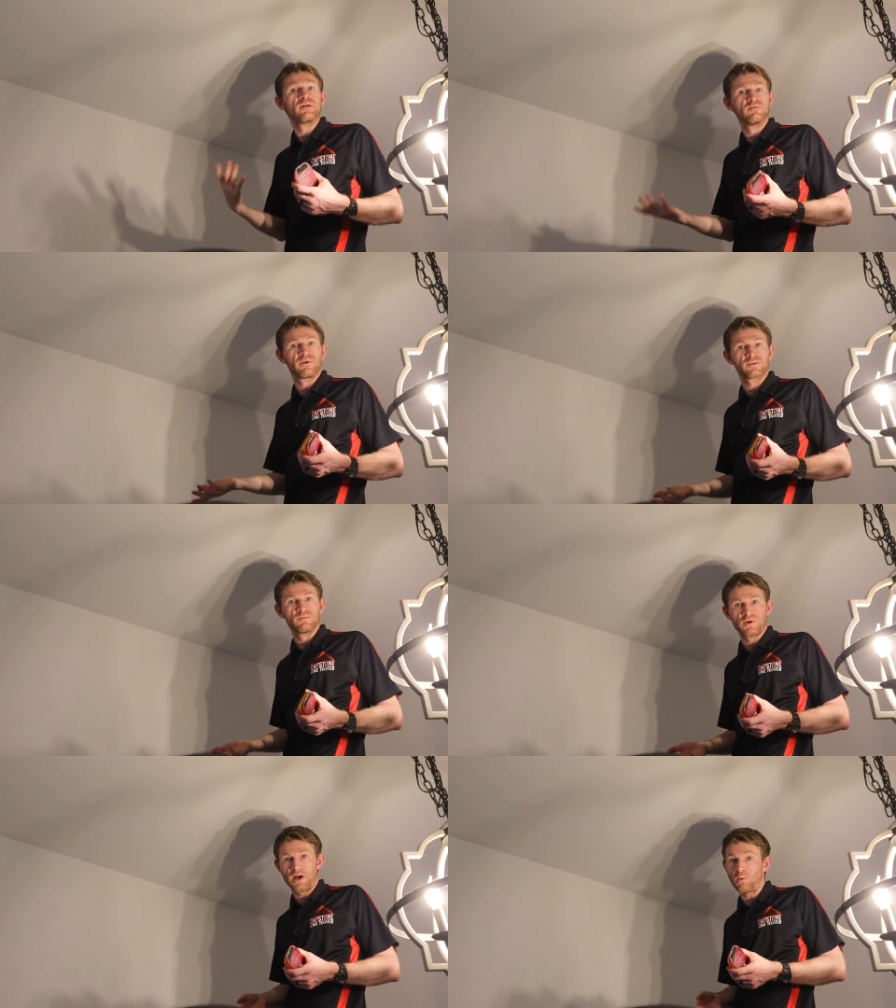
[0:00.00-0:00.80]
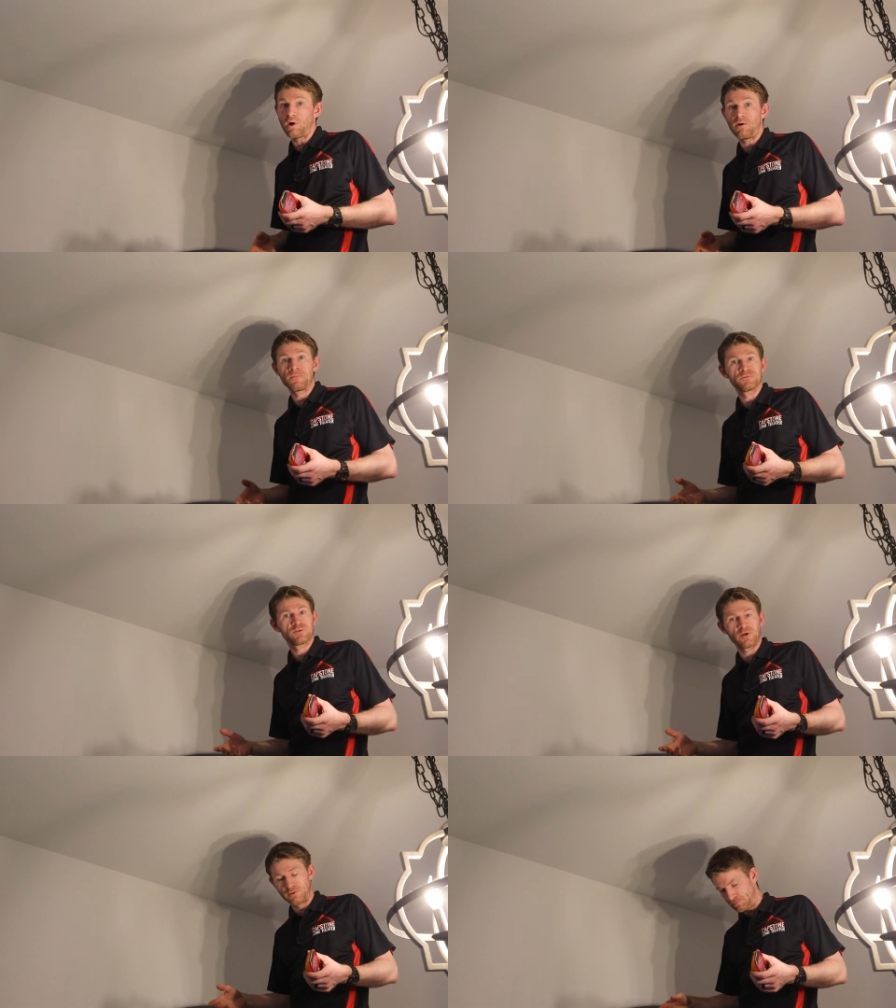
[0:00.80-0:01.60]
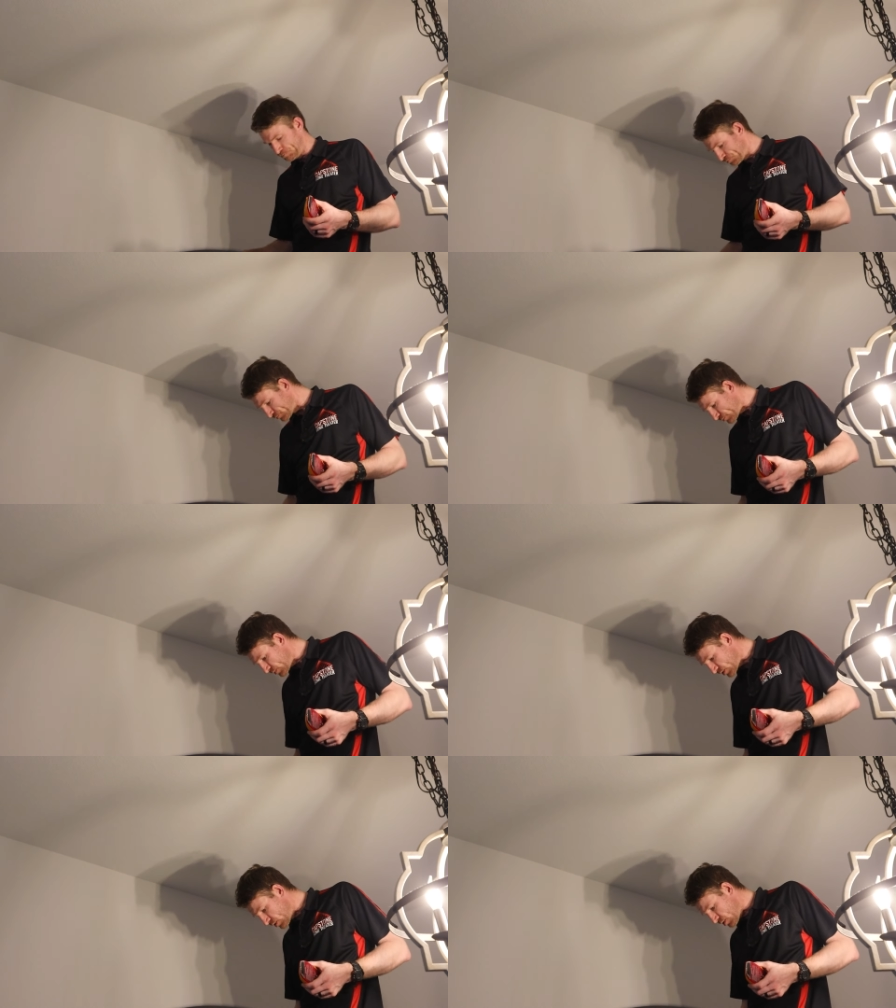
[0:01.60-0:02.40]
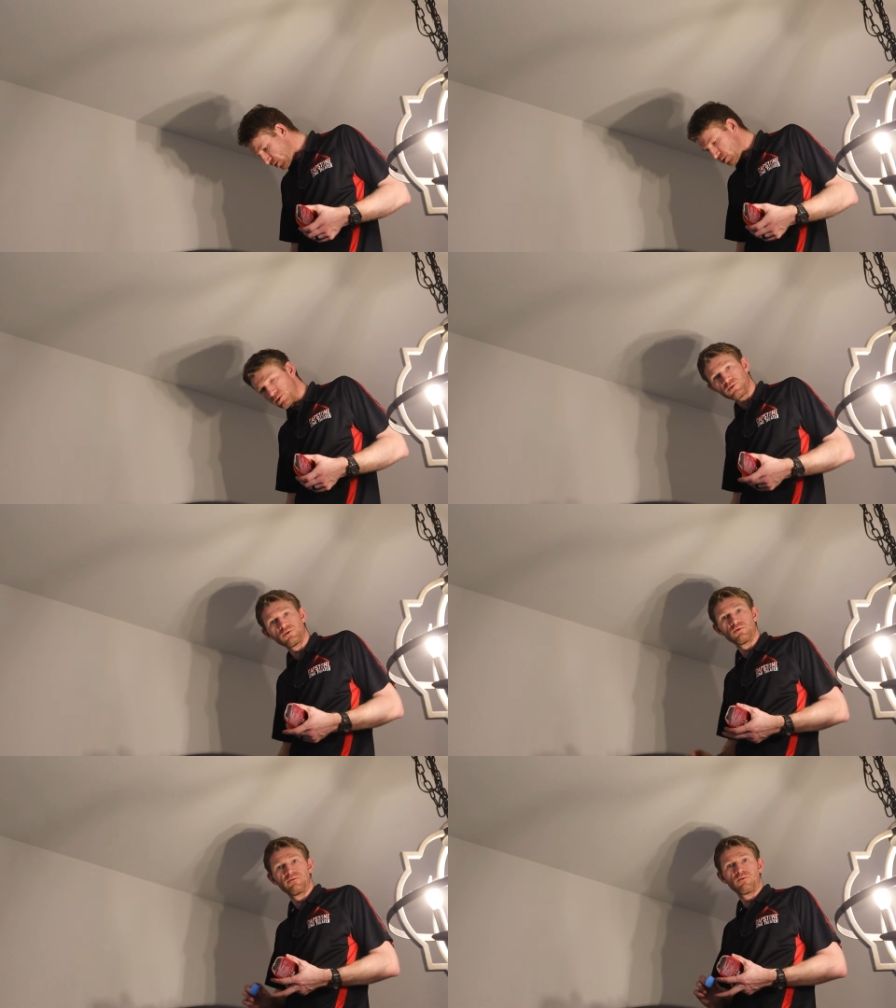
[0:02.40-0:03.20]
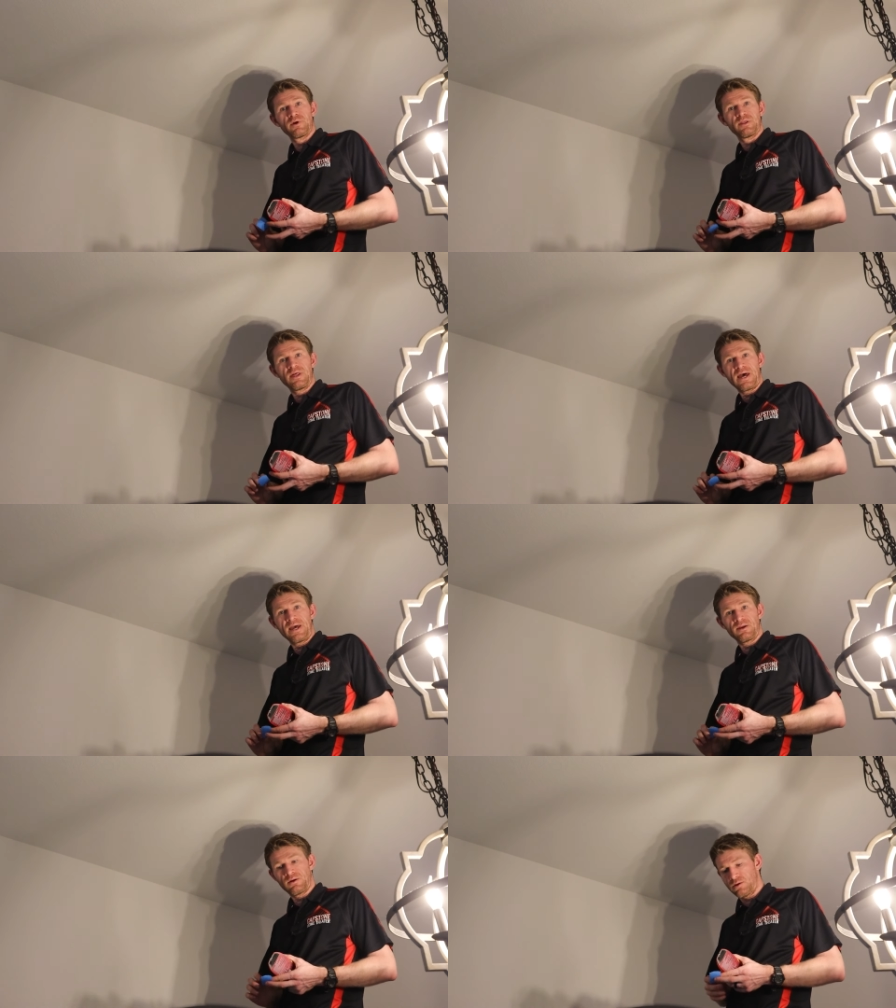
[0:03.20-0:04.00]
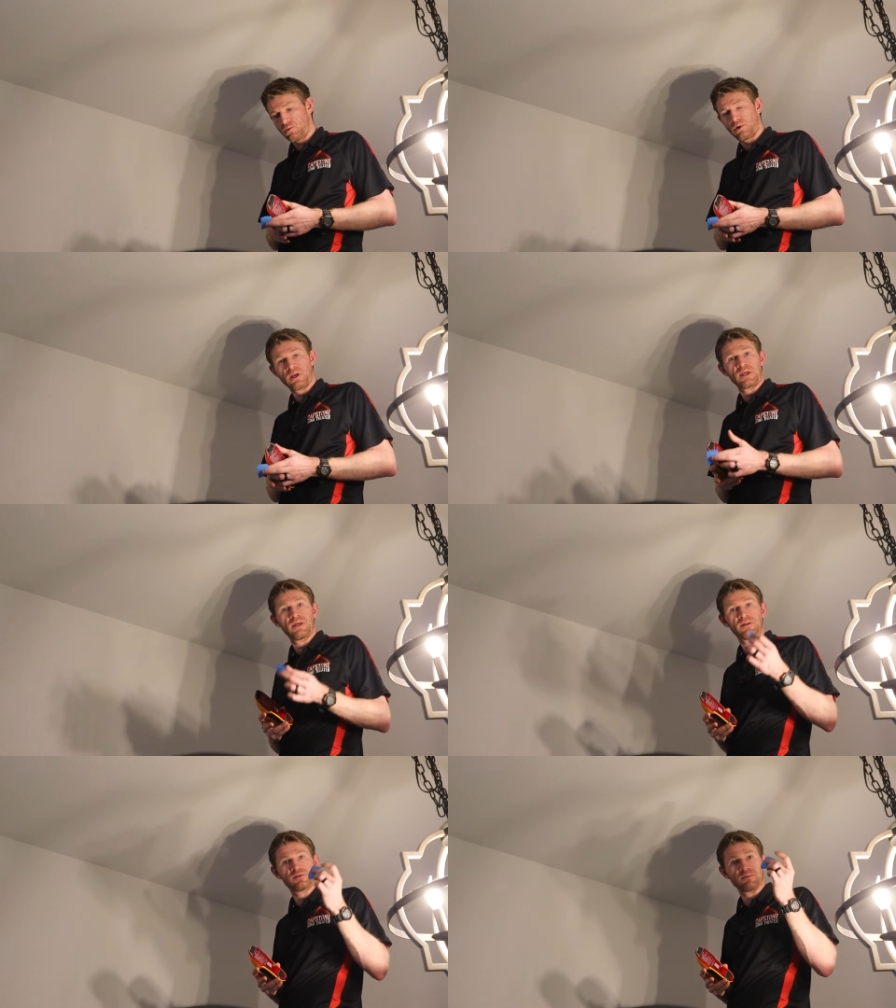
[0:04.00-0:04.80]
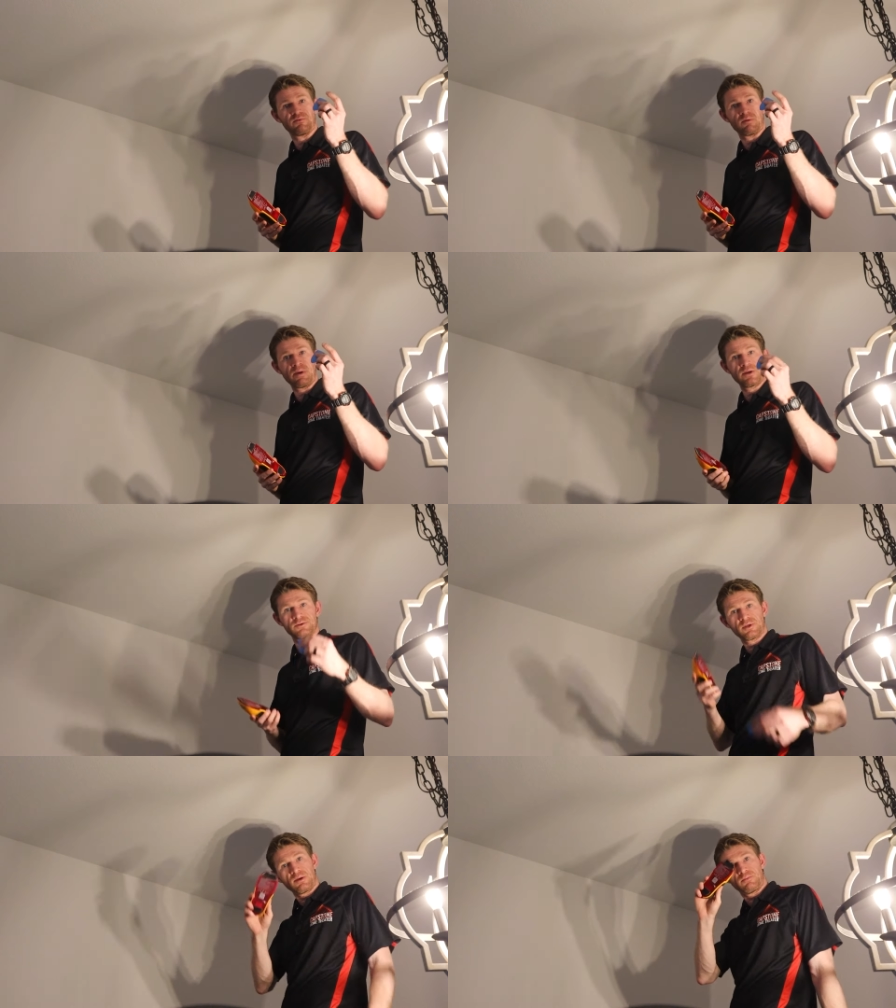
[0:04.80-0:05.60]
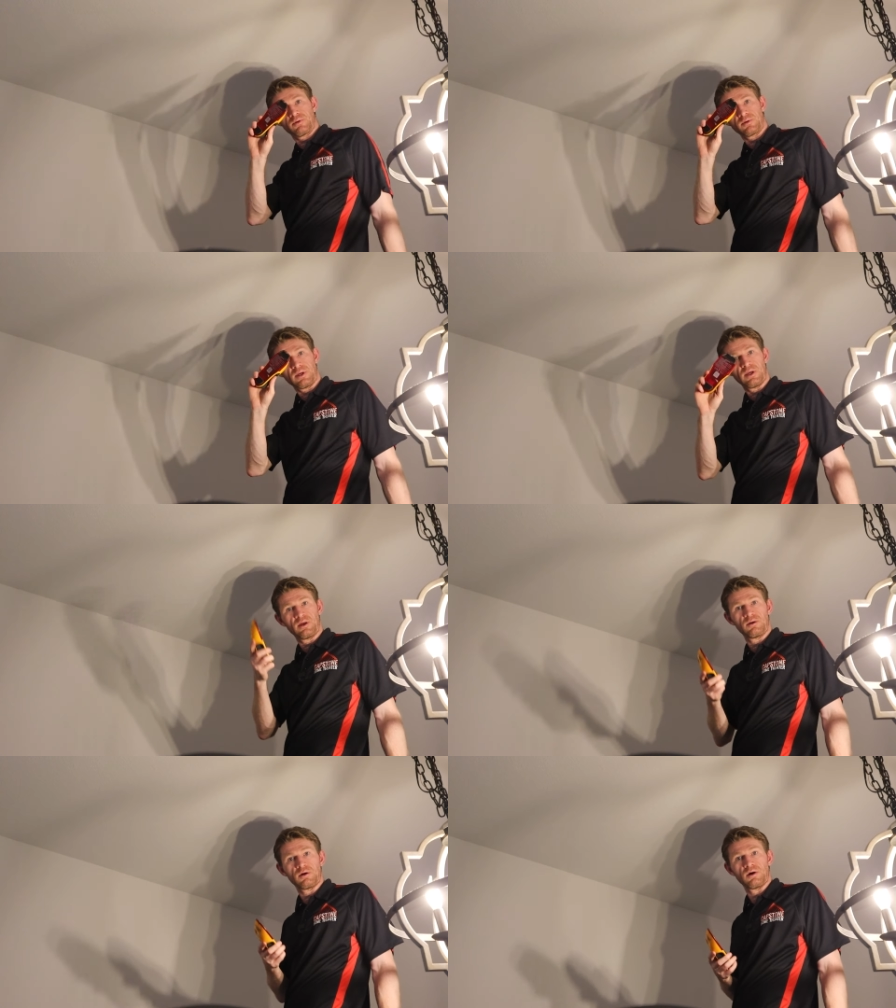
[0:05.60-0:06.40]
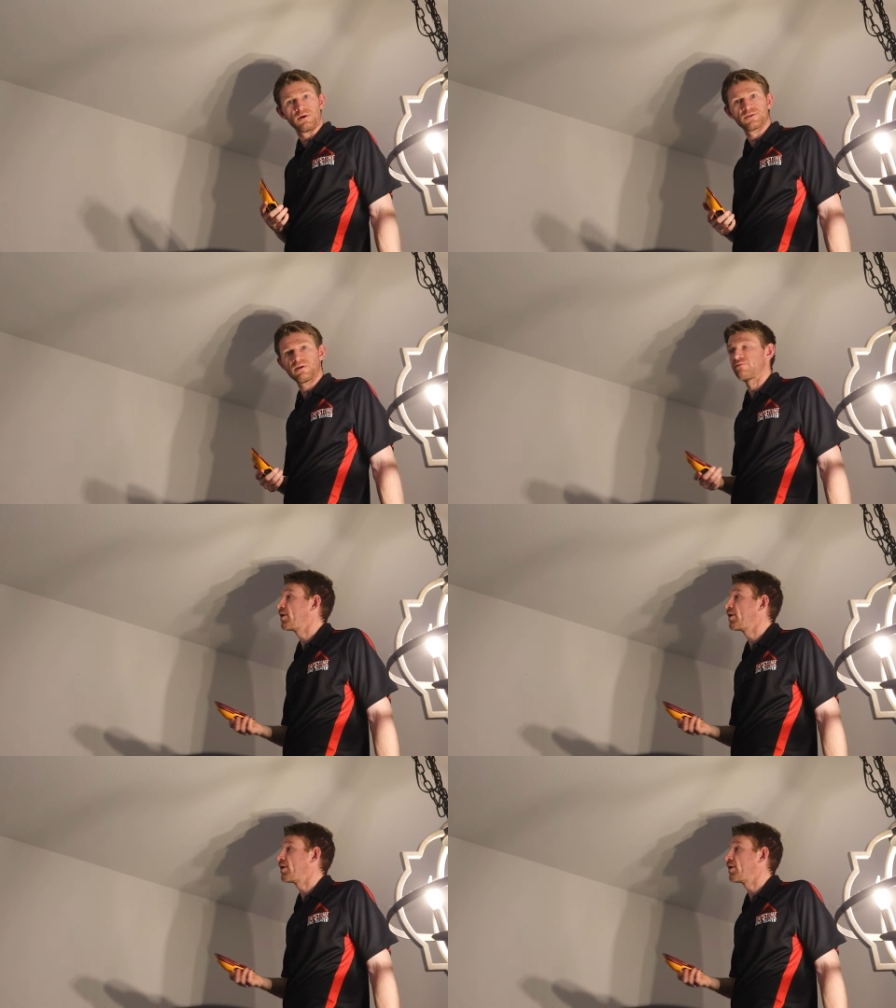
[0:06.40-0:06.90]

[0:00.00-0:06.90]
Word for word: need to fix some drywall. So to avoid that, we're gonna get some of our painter's tape and our stud